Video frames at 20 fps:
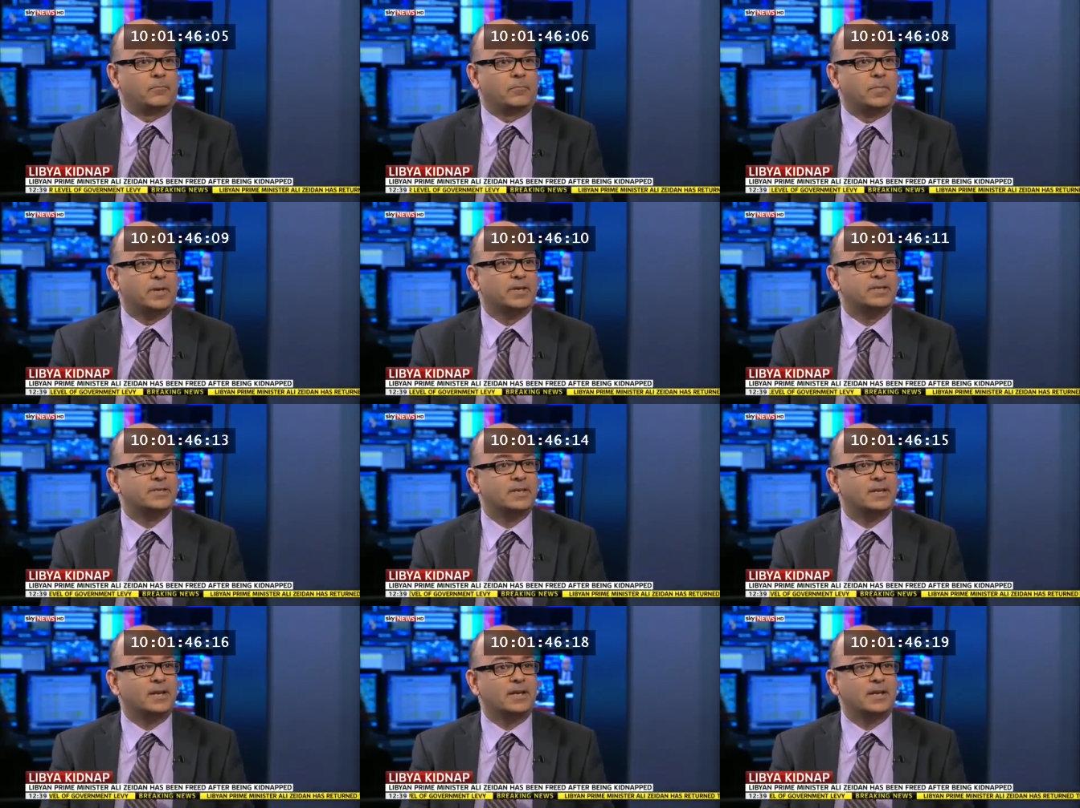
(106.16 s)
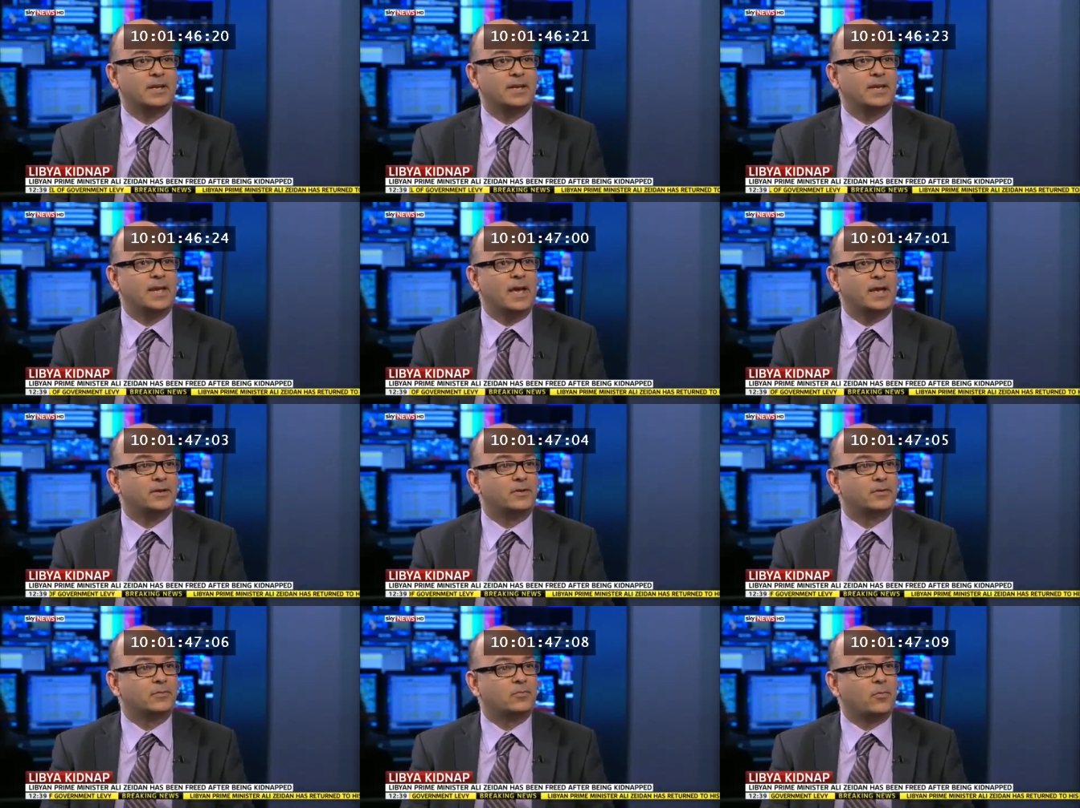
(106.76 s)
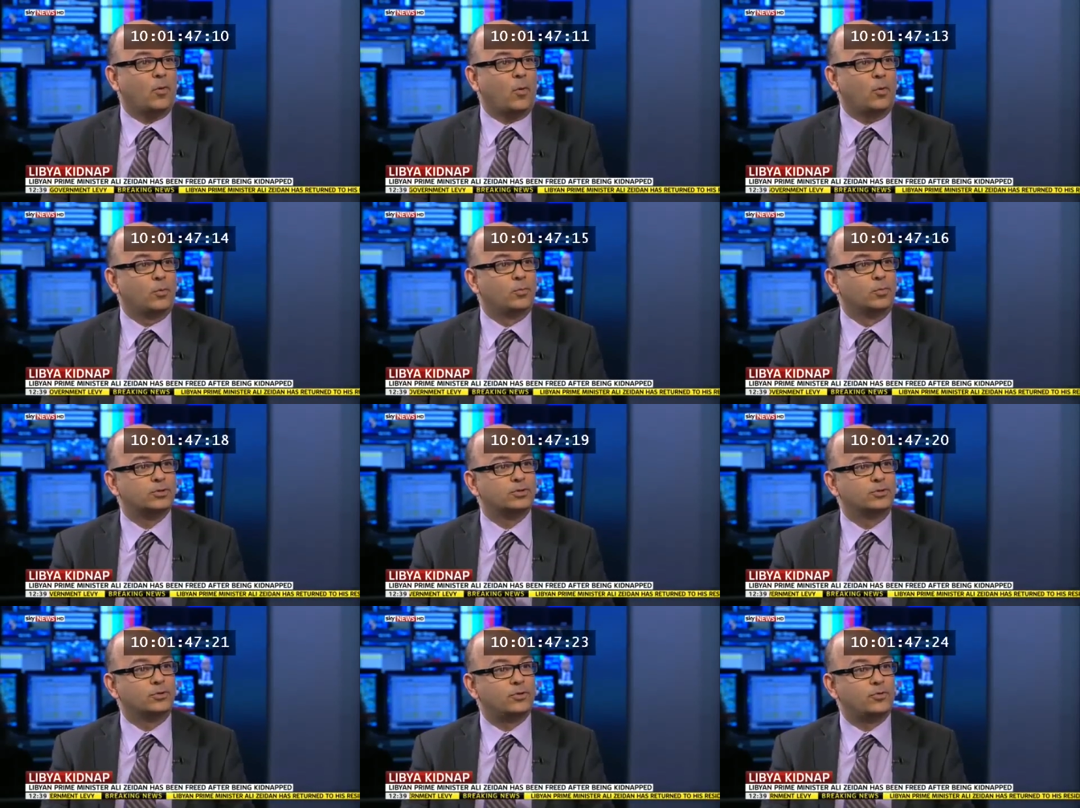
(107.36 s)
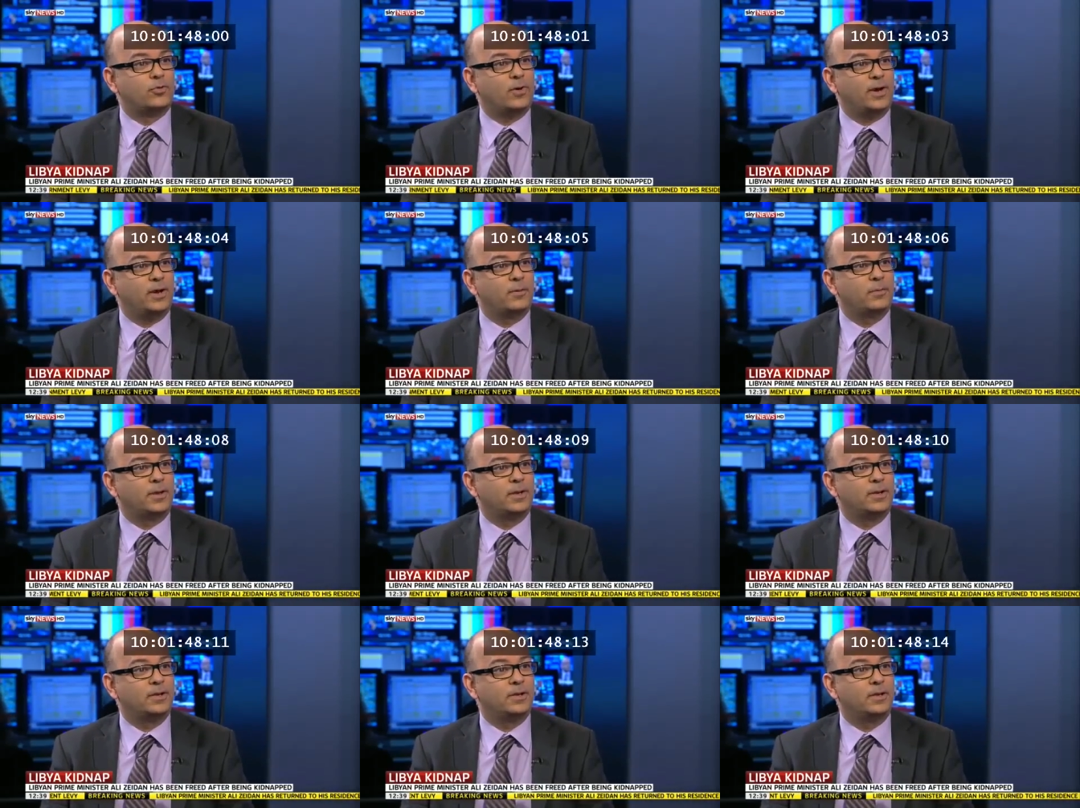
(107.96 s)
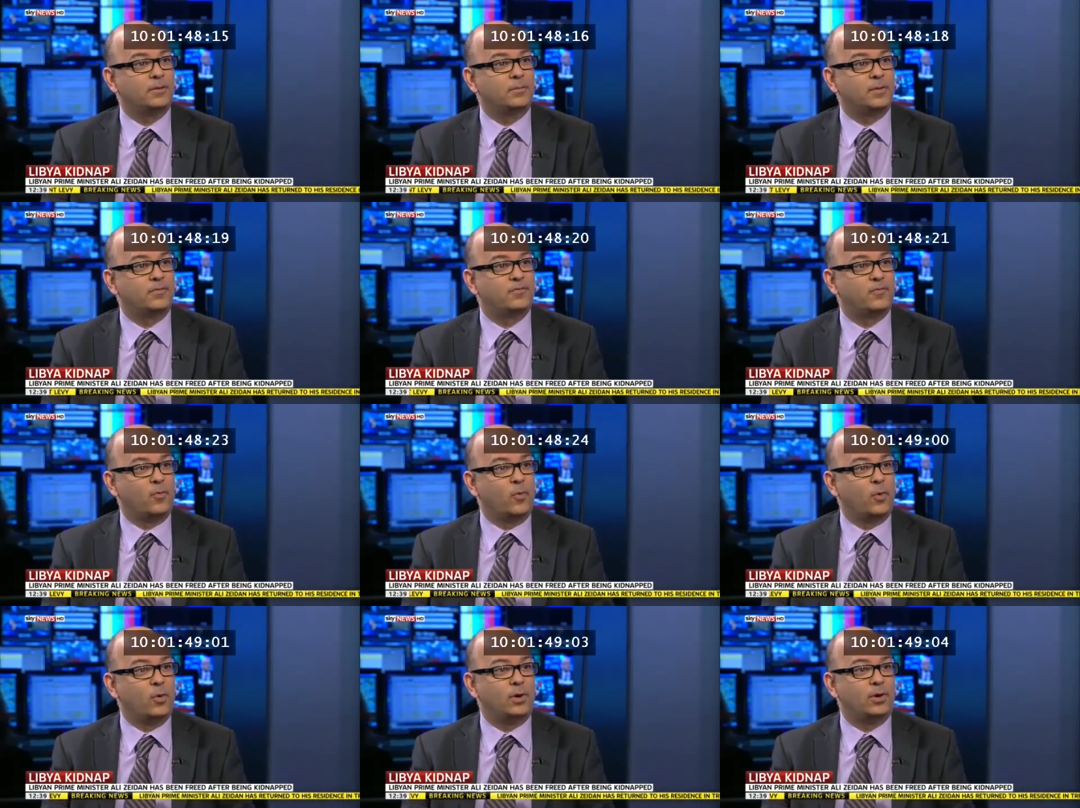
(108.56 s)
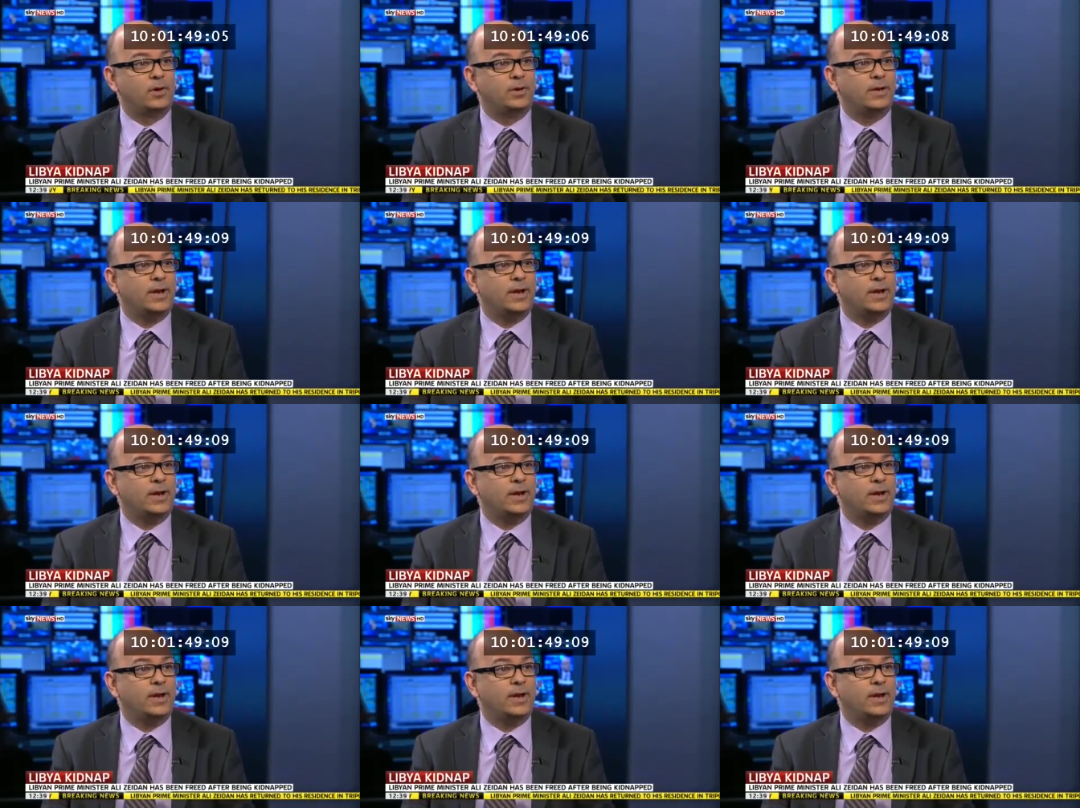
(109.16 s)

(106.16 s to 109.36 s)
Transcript: Basically, he had almost no credibility before.